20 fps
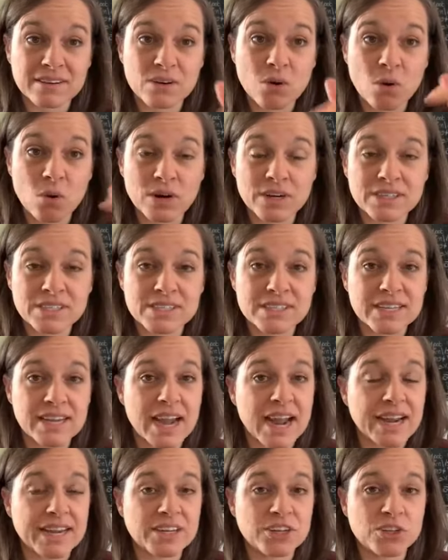course
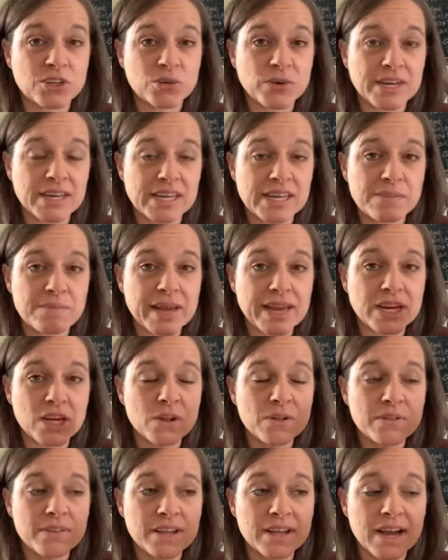that i do in
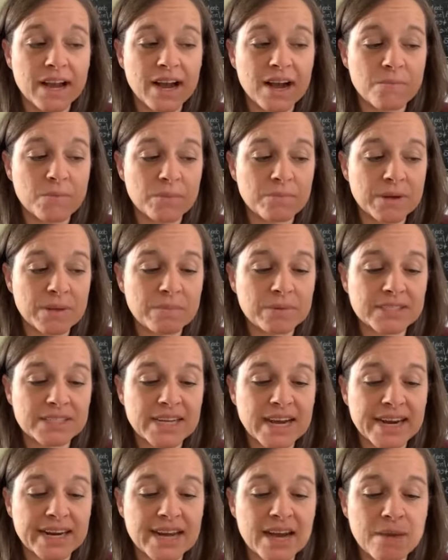email um, when people
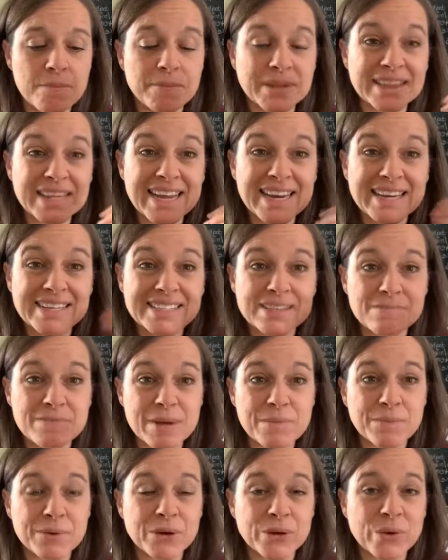sign up but then as a
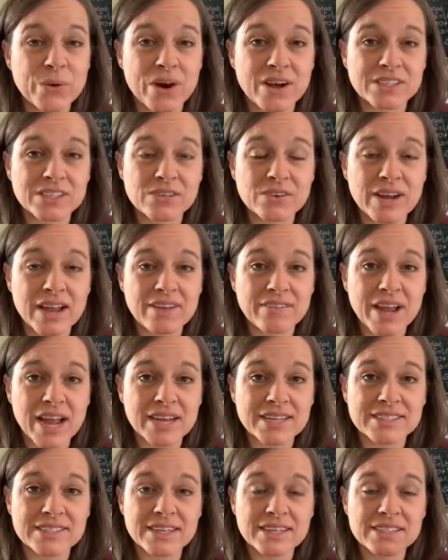member you also have
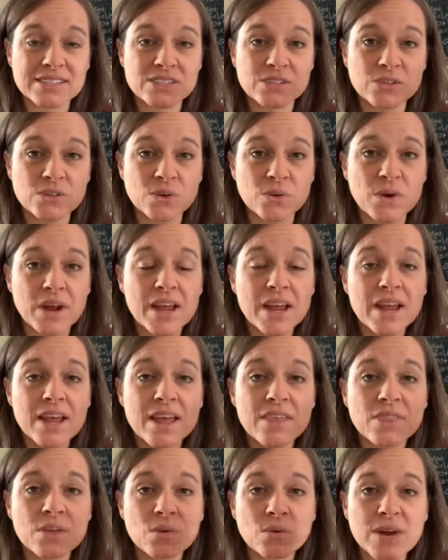access to
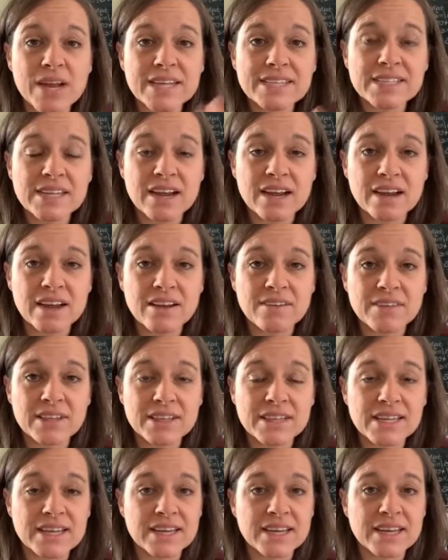the rest of
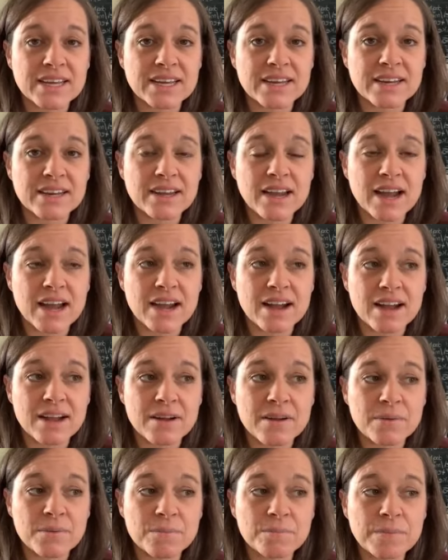the
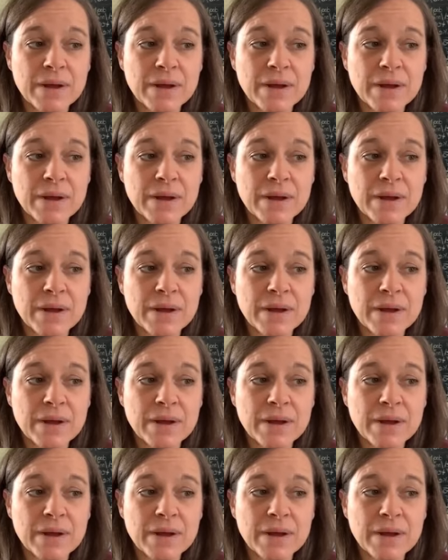uh,